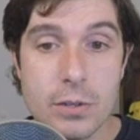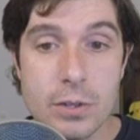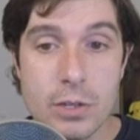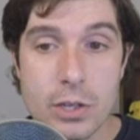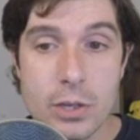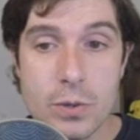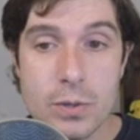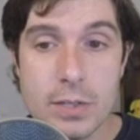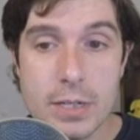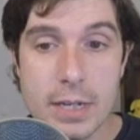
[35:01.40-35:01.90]

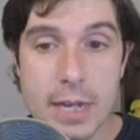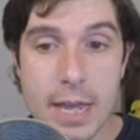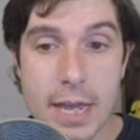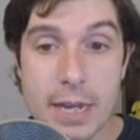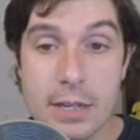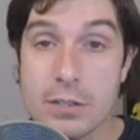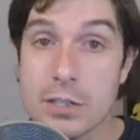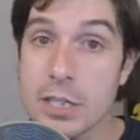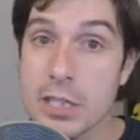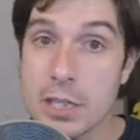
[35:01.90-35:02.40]
use an
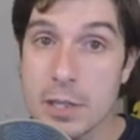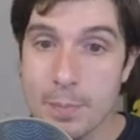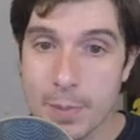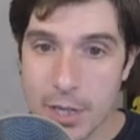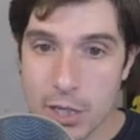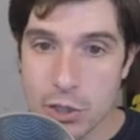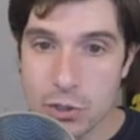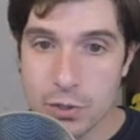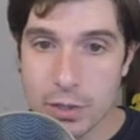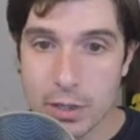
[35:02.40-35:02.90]

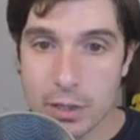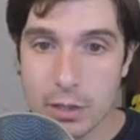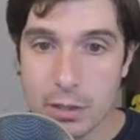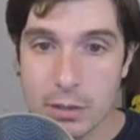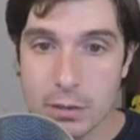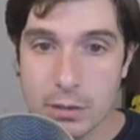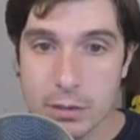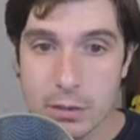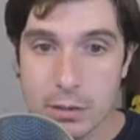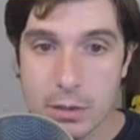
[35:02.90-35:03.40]
HTTP
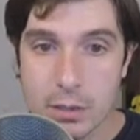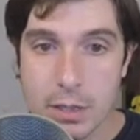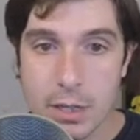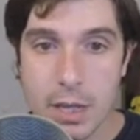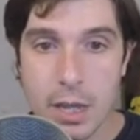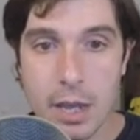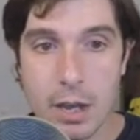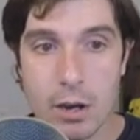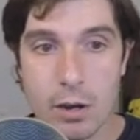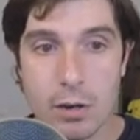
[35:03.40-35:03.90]
trigger
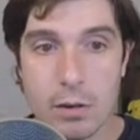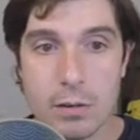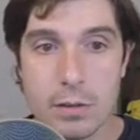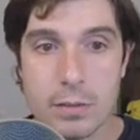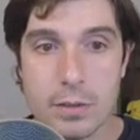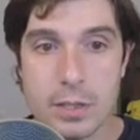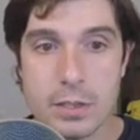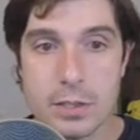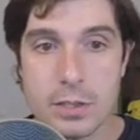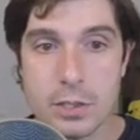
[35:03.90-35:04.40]
here.
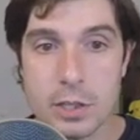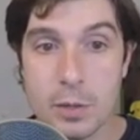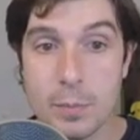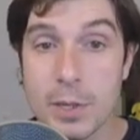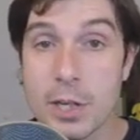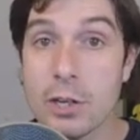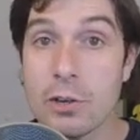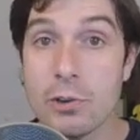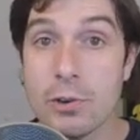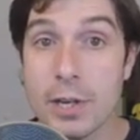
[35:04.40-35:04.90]
This is gonna be
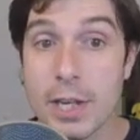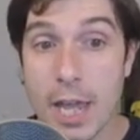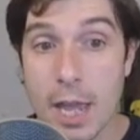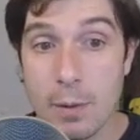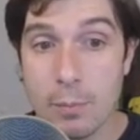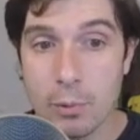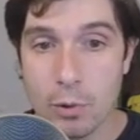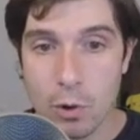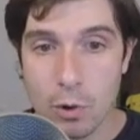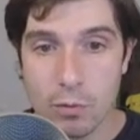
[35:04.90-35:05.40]
create
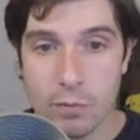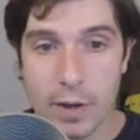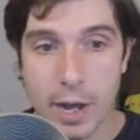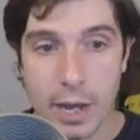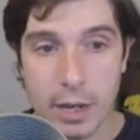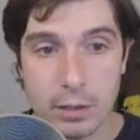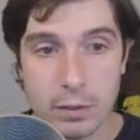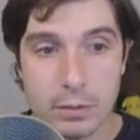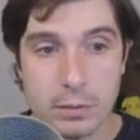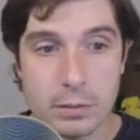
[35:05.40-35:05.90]

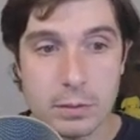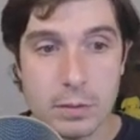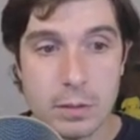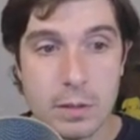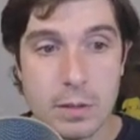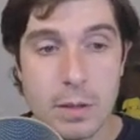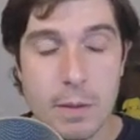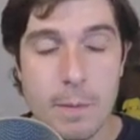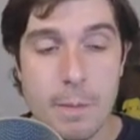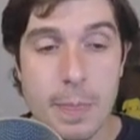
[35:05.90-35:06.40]
profile,
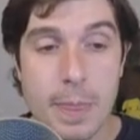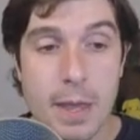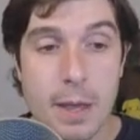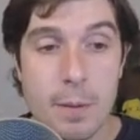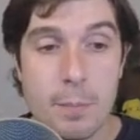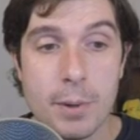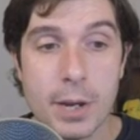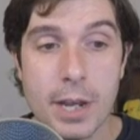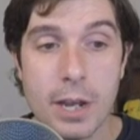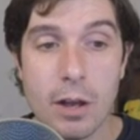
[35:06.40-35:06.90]

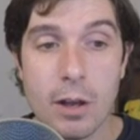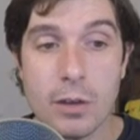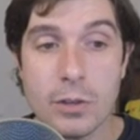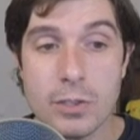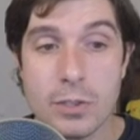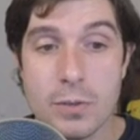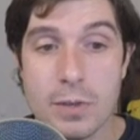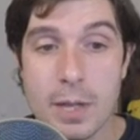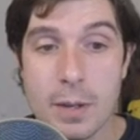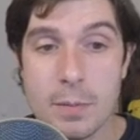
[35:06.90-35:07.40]
but I
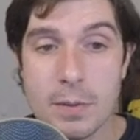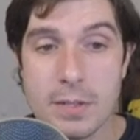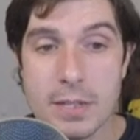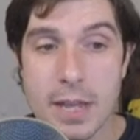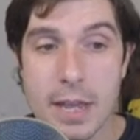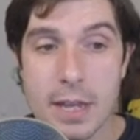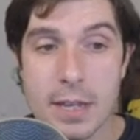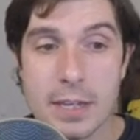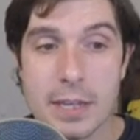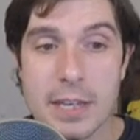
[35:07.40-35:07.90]
also then
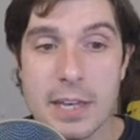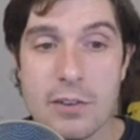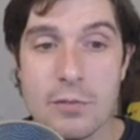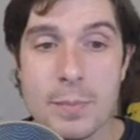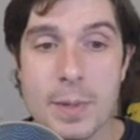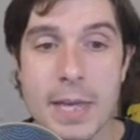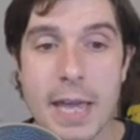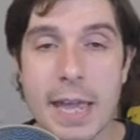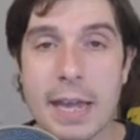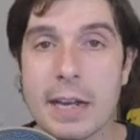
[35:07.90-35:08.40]
say, give
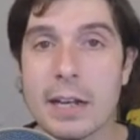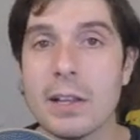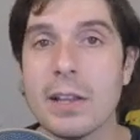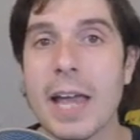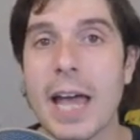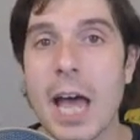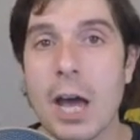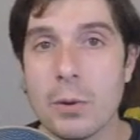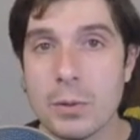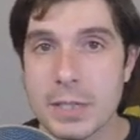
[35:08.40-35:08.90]
me a
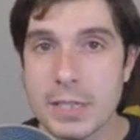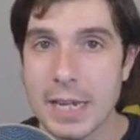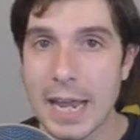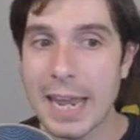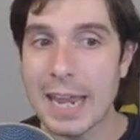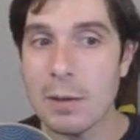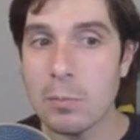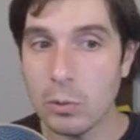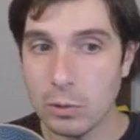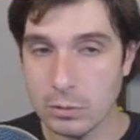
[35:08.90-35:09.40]
cloud
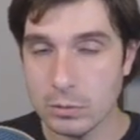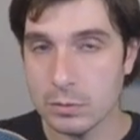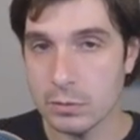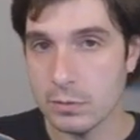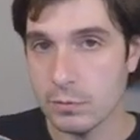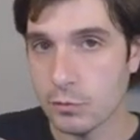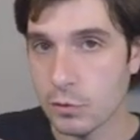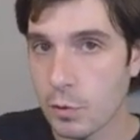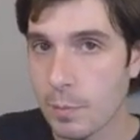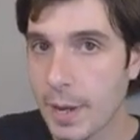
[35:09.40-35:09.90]
table
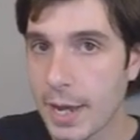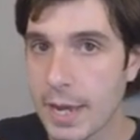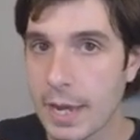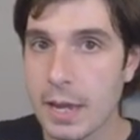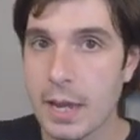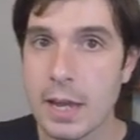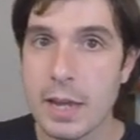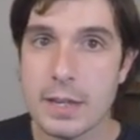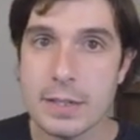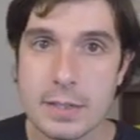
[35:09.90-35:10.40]
for my
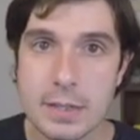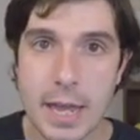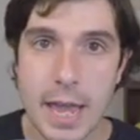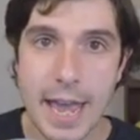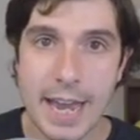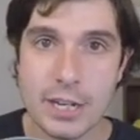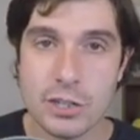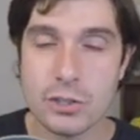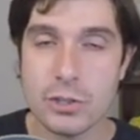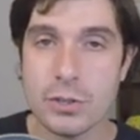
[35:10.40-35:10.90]

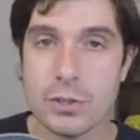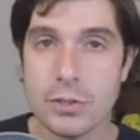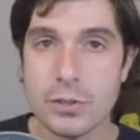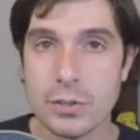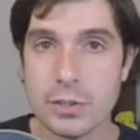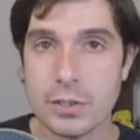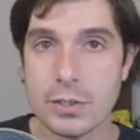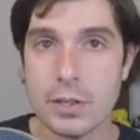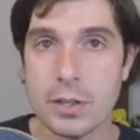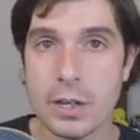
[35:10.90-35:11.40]
Azure
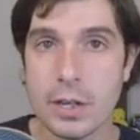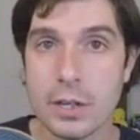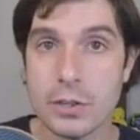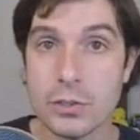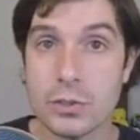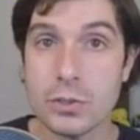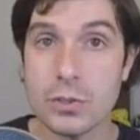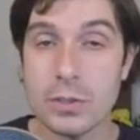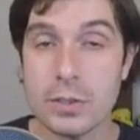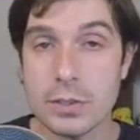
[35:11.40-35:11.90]
uh,
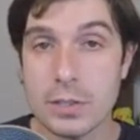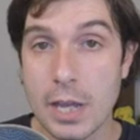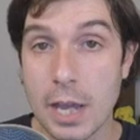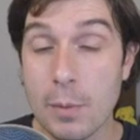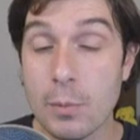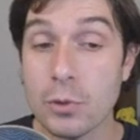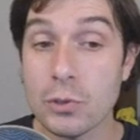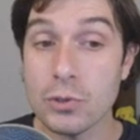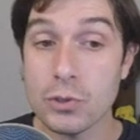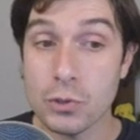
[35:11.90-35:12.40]

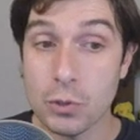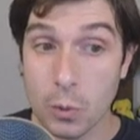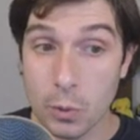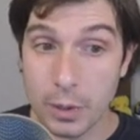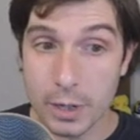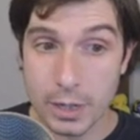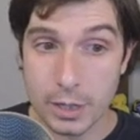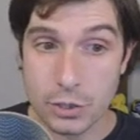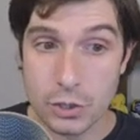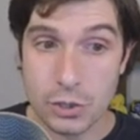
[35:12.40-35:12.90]
table
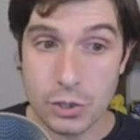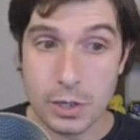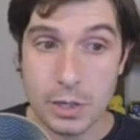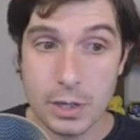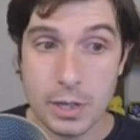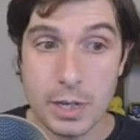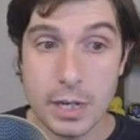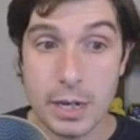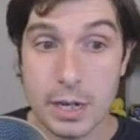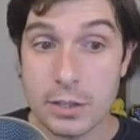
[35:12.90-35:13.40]
storage.
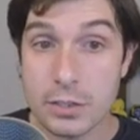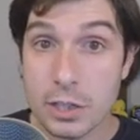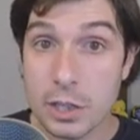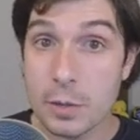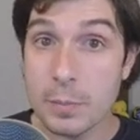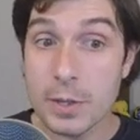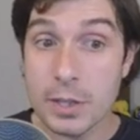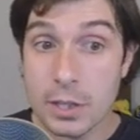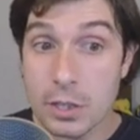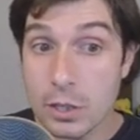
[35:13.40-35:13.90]
And it's gonna
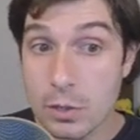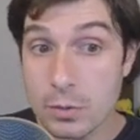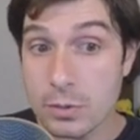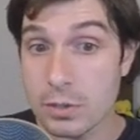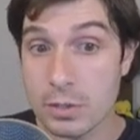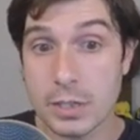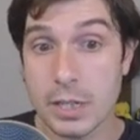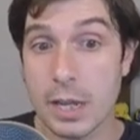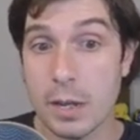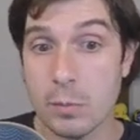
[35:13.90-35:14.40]
be the user
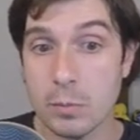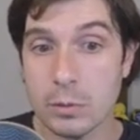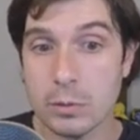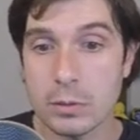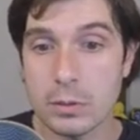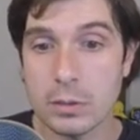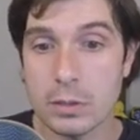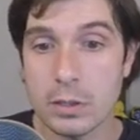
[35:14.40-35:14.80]
table.